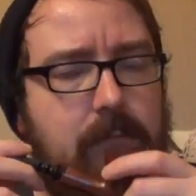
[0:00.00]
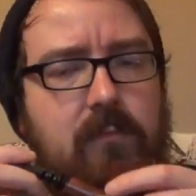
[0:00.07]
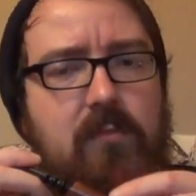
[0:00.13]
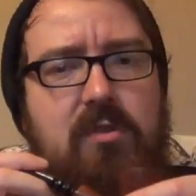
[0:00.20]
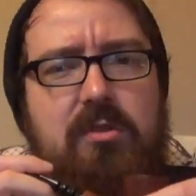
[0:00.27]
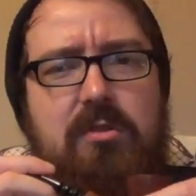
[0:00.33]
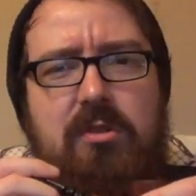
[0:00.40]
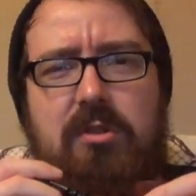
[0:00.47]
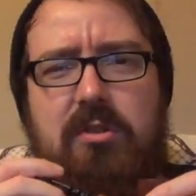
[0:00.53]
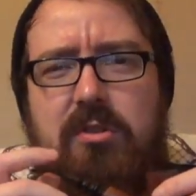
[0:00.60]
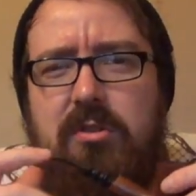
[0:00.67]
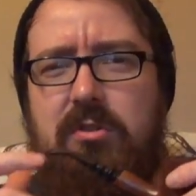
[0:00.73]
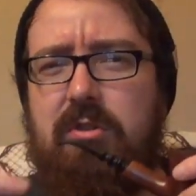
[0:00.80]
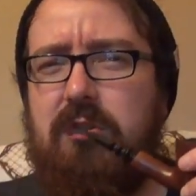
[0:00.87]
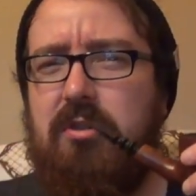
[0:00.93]
It's
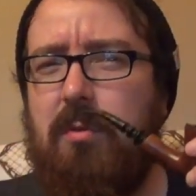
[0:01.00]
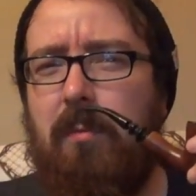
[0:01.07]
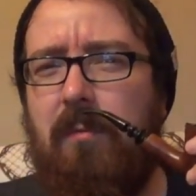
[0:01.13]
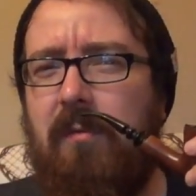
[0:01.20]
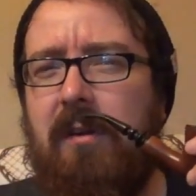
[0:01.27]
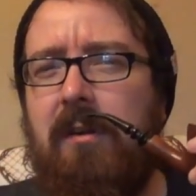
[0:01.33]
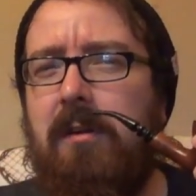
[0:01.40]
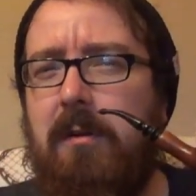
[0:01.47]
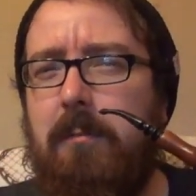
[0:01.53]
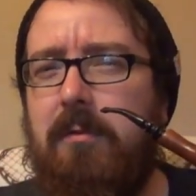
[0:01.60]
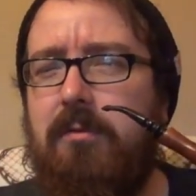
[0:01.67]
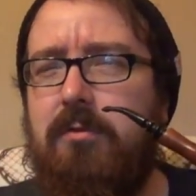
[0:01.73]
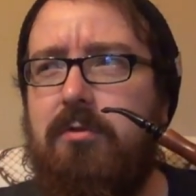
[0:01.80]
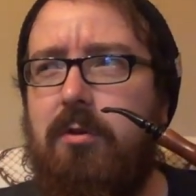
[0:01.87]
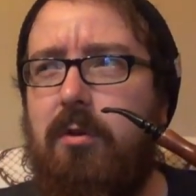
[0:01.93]
just just something. I'm
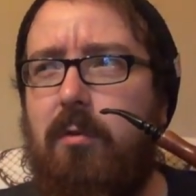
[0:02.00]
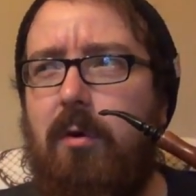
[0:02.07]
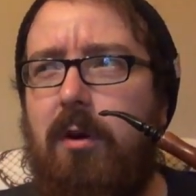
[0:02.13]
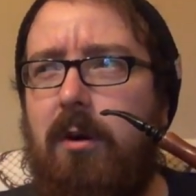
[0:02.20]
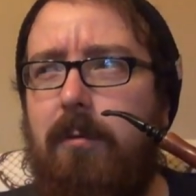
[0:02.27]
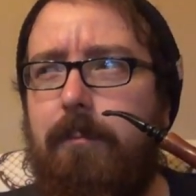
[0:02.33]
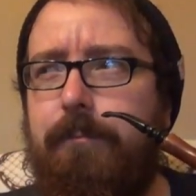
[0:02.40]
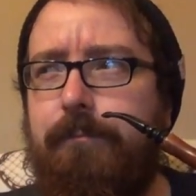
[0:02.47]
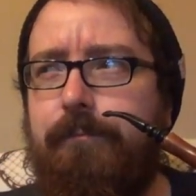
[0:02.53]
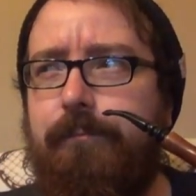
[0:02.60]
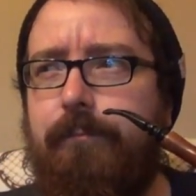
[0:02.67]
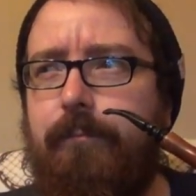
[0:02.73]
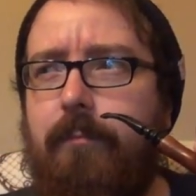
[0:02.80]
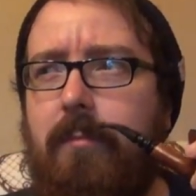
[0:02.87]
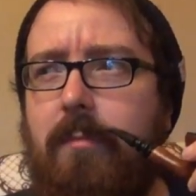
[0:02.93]
not sure what.
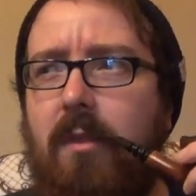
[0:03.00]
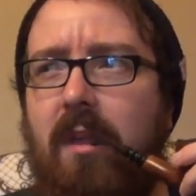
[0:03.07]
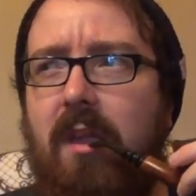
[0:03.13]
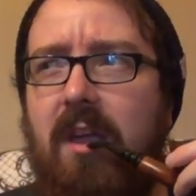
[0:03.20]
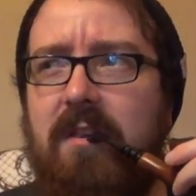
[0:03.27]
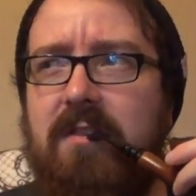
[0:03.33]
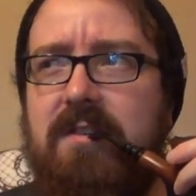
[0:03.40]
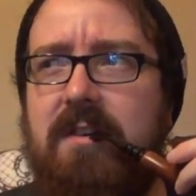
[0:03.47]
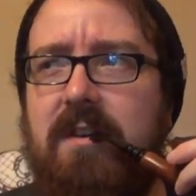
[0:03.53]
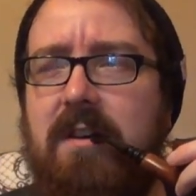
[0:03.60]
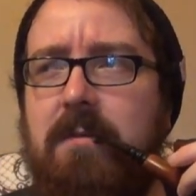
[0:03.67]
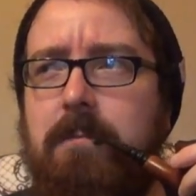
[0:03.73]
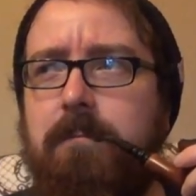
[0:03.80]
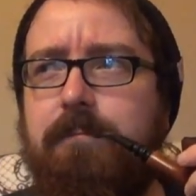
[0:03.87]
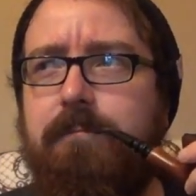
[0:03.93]
It's
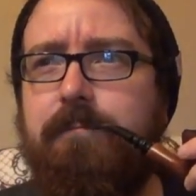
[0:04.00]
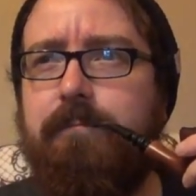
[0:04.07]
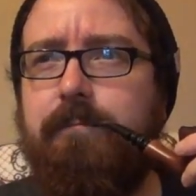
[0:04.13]
um.